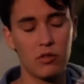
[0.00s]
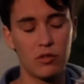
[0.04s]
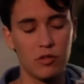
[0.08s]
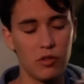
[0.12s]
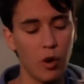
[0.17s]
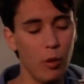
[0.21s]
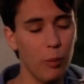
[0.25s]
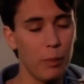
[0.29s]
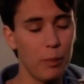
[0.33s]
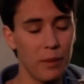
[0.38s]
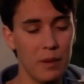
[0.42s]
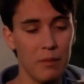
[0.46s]

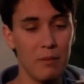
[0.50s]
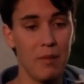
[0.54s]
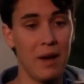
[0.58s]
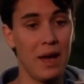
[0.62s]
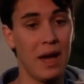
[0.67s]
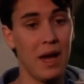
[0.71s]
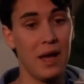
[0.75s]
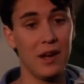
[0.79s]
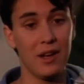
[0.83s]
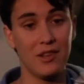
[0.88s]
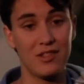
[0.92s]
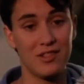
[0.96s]
Don't be
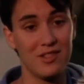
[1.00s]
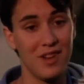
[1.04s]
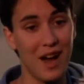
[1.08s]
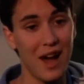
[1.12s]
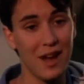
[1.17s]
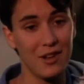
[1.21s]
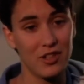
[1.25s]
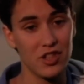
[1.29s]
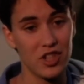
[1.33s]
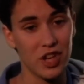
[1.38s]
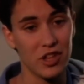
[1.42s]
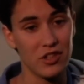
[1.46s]
mad. It's not
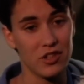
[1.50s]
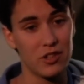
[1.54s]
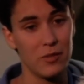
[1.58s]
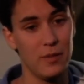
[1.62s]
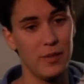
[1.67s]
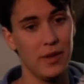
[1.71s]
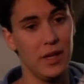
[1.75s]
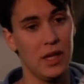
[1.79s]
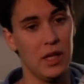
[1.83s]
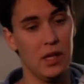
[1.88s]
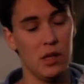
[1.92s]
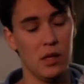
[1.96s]
just
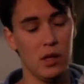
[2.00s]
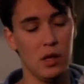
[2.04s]
me.